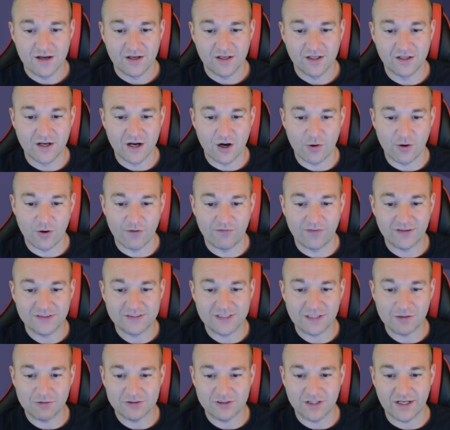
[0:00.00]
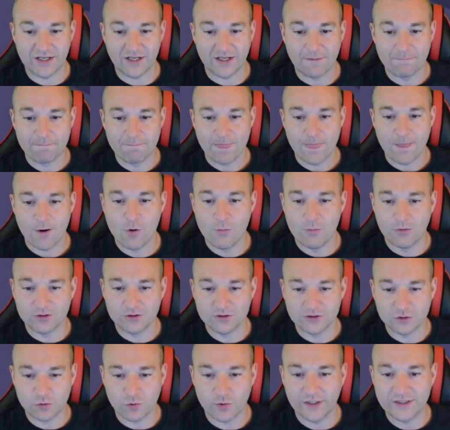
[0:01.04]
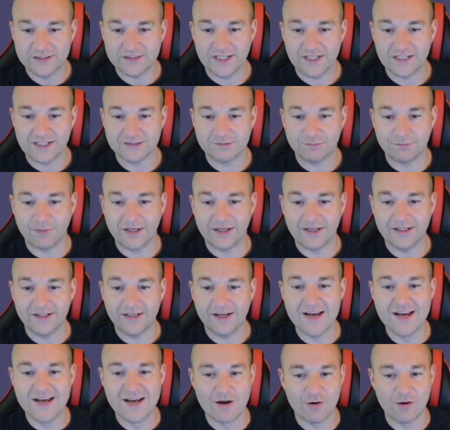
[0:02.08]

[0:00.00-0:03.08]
if this thing was like almost twice as big,